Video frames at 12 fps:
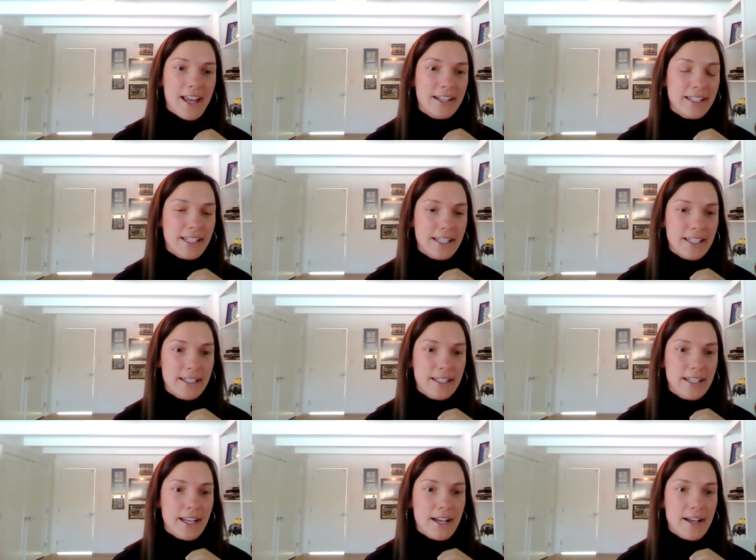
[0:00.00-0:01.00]
and
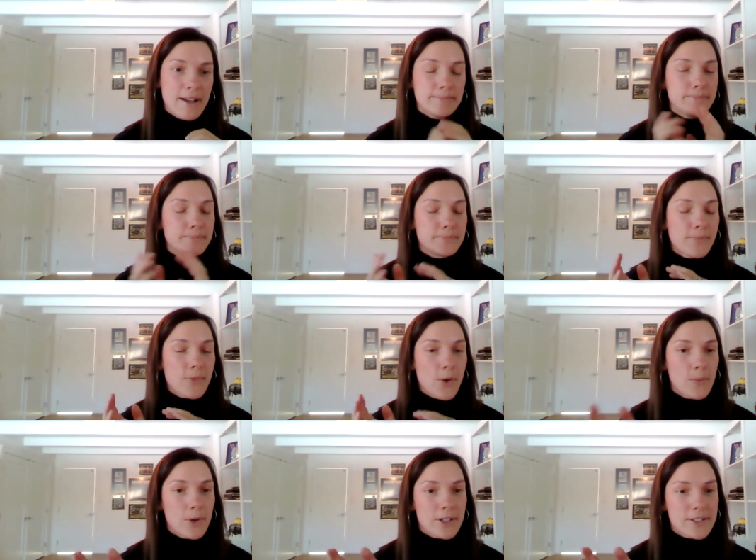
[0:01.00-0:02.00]
he um,
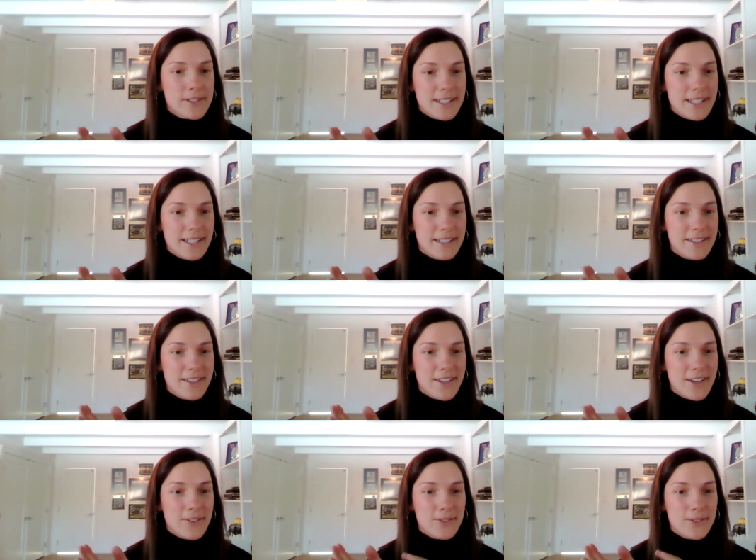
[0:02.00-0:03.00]
works in
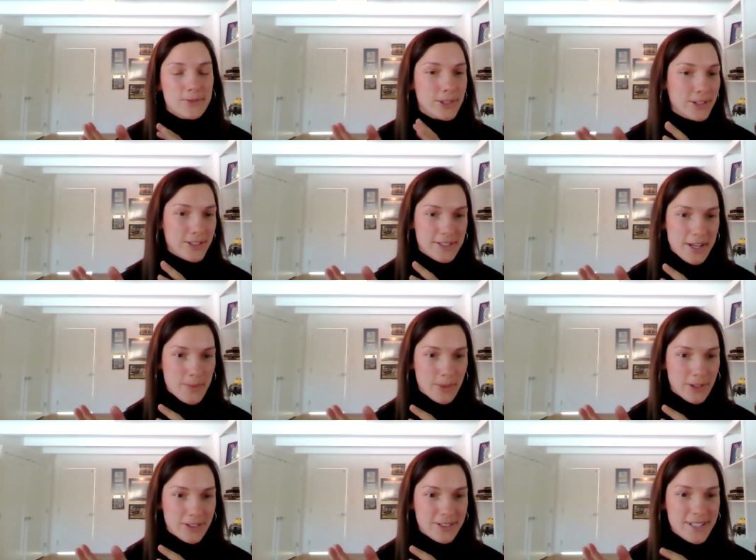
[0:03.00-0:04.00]
the real estate
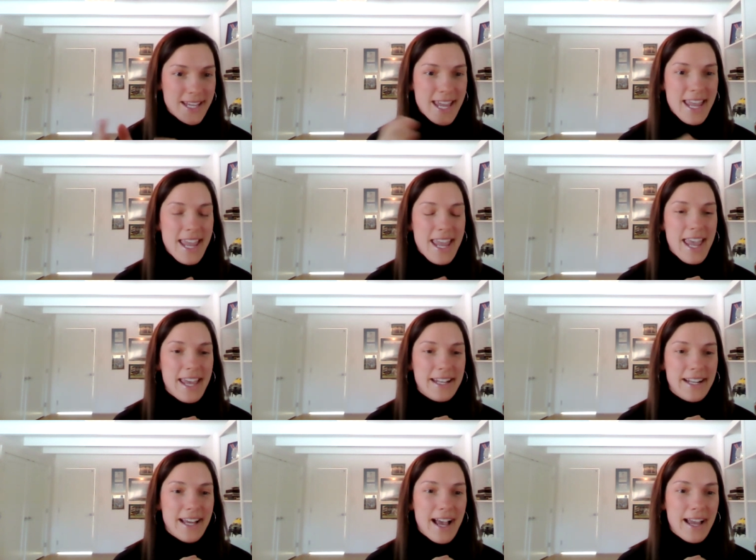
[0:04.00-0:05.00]
world. Mm-hmm.
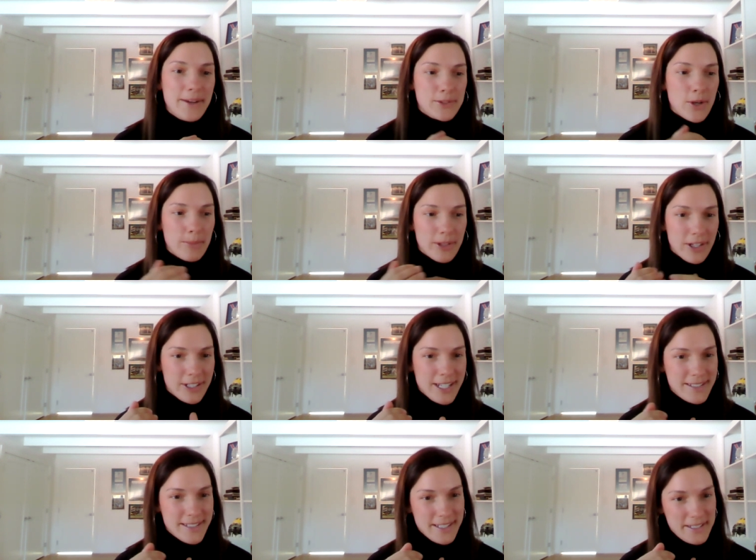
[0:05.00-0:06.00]
And I was home with our
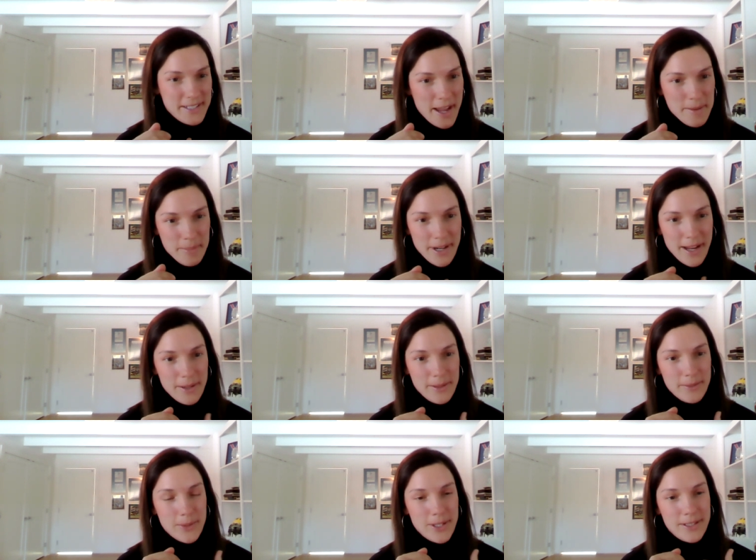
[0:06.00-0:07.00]
kids at the time, but I
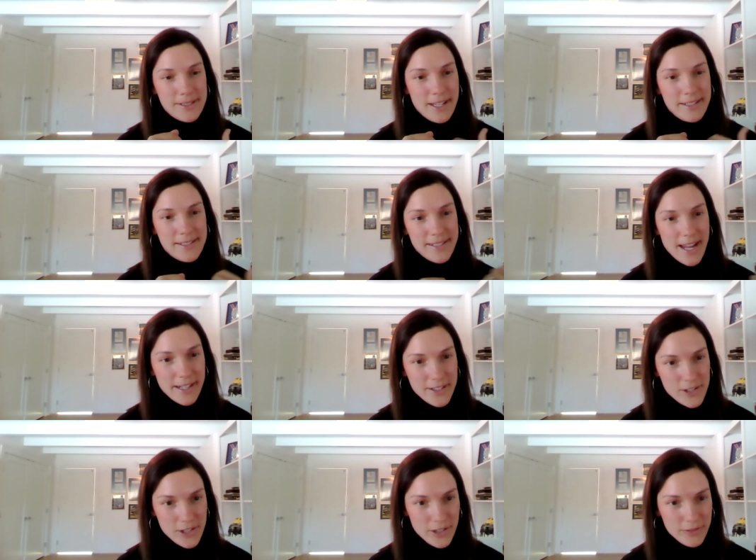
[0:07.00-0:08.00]
was a design
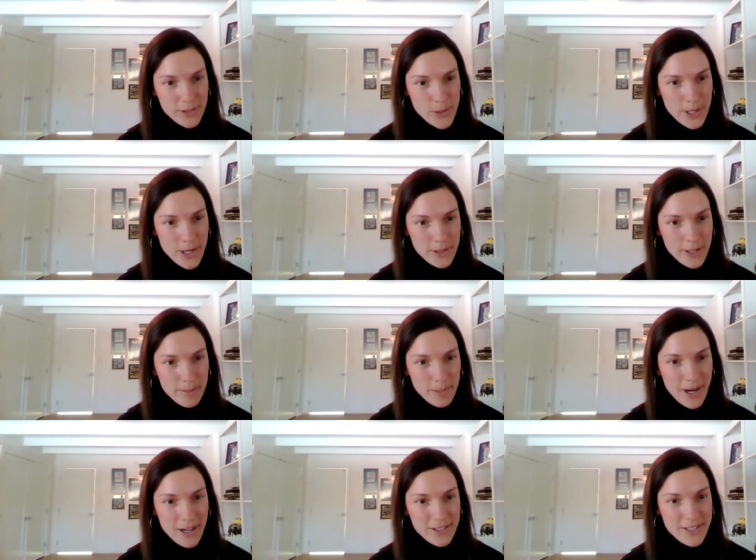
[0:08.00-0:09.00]
engineer for Toyota
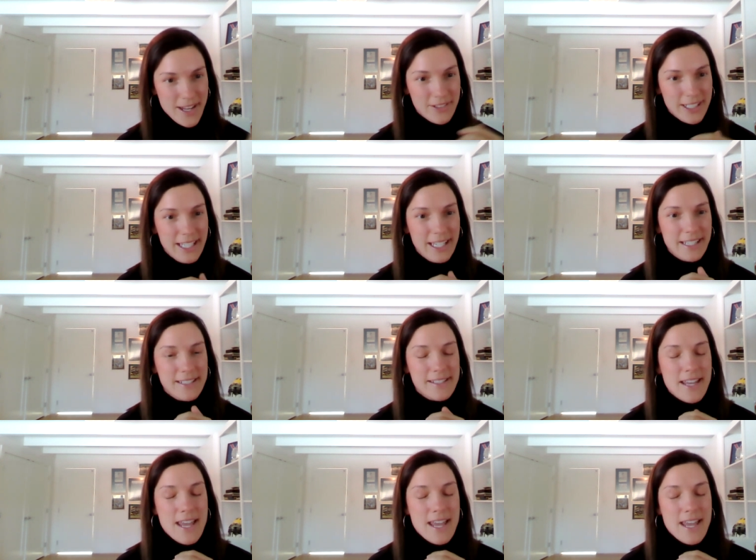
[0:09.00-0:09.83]
prior to having kids.